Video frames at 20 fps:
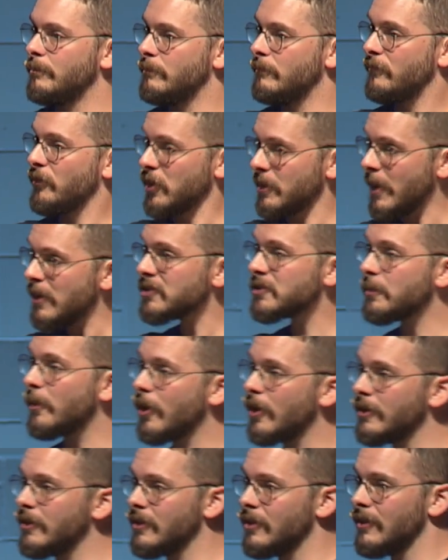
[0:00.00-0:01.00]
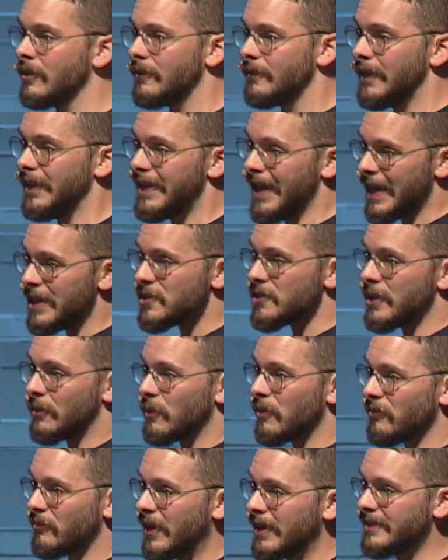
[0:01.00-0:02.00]
For the most part, the danger that
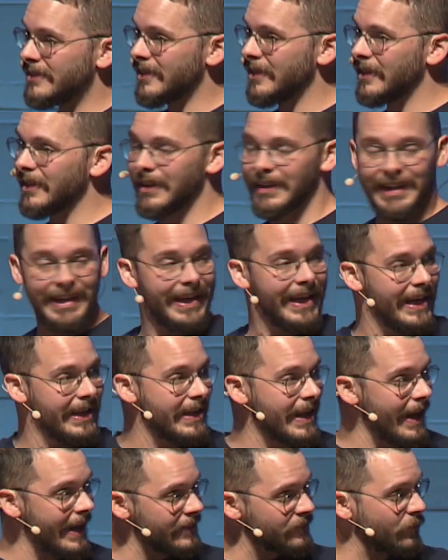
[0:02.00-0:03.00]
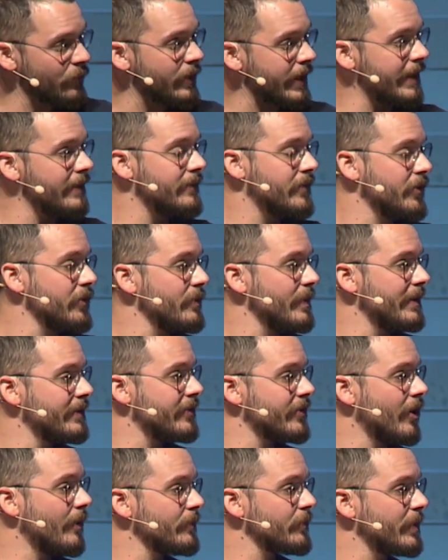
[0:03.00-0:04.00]
we're facing, and as we'll get to in
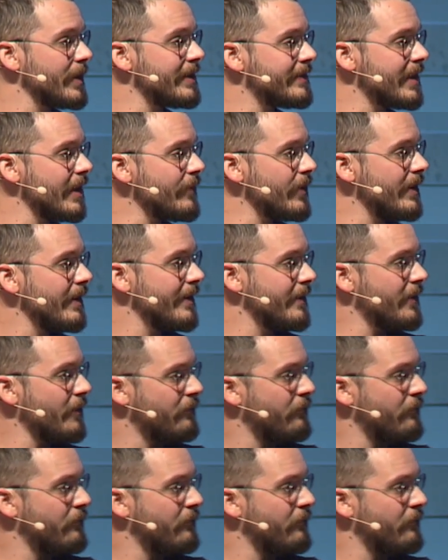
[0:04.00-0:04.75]
Psalm 27, the